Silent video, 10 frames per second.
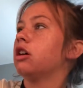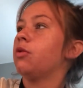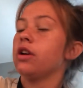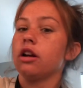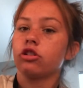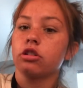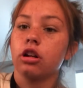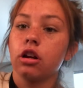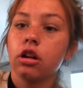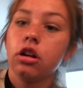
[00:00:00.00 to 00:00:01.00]
Oh, wait, yeah, just
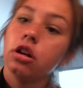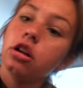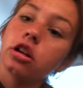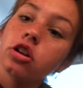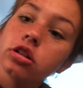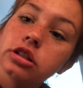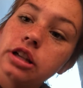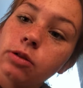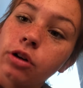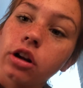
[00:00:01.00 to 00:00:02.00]
kidding. Can y'all
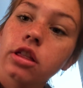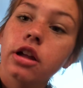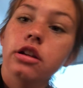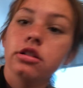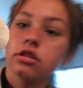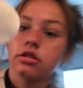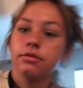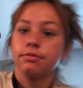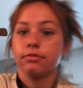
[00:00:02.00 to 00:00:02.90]
see how dirty that is?